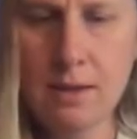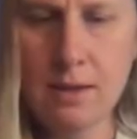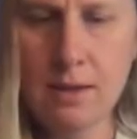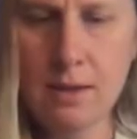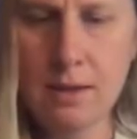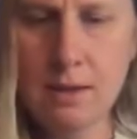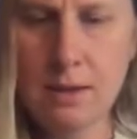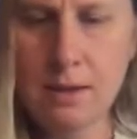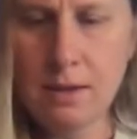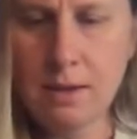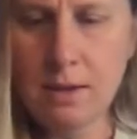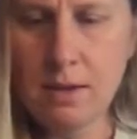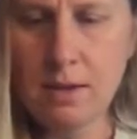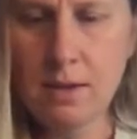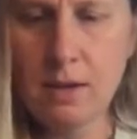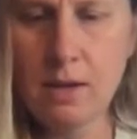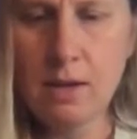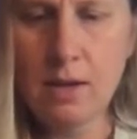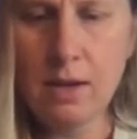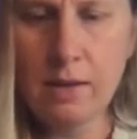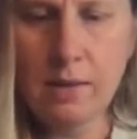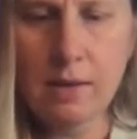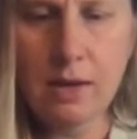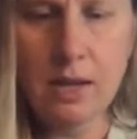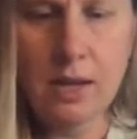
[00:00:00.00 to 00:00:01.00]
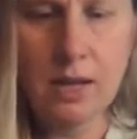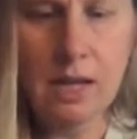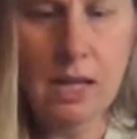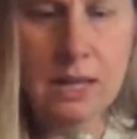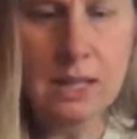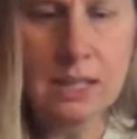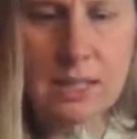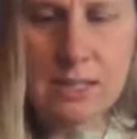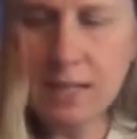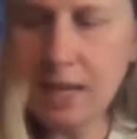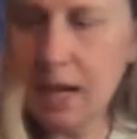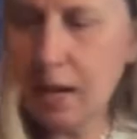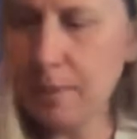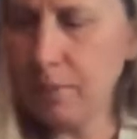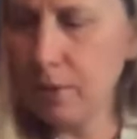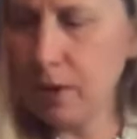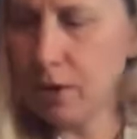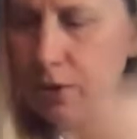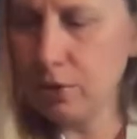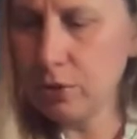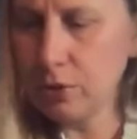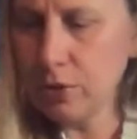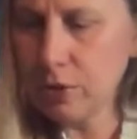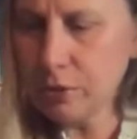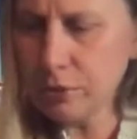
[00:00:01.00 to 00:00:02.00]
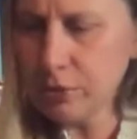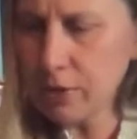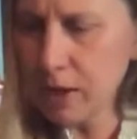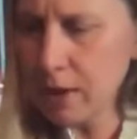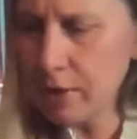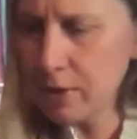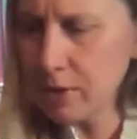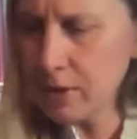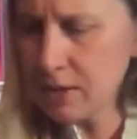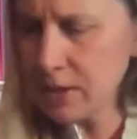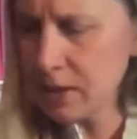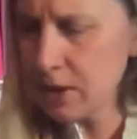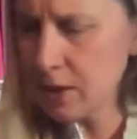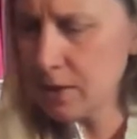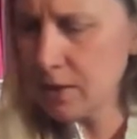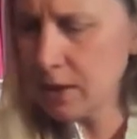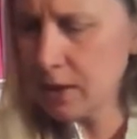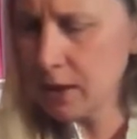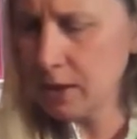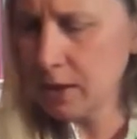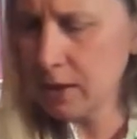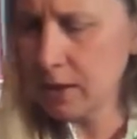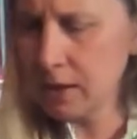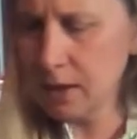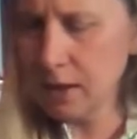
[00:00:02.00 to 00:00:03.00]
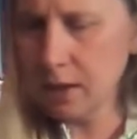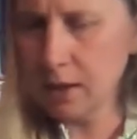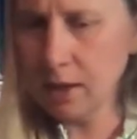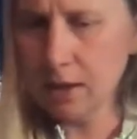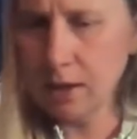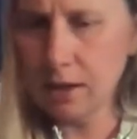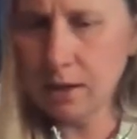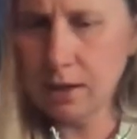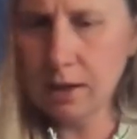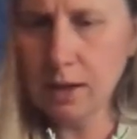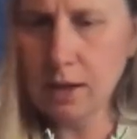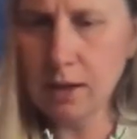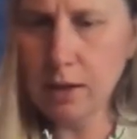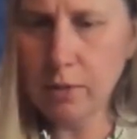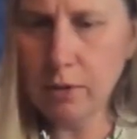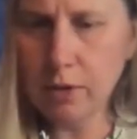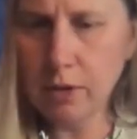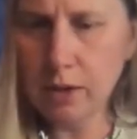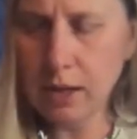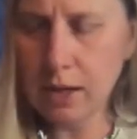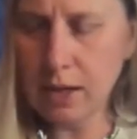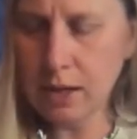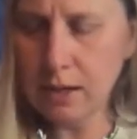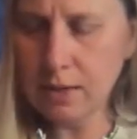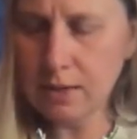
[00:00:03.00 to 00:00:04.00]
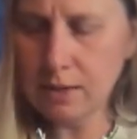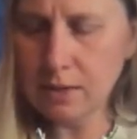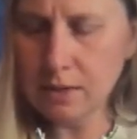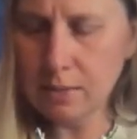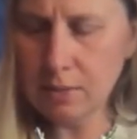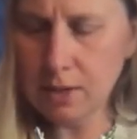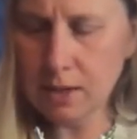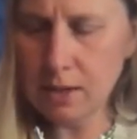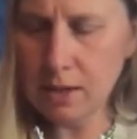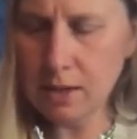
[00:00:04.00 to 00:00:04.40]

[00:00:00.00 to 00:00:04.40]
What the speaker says: I've kind of got this gap under the flowers there that I like, and I want to add some in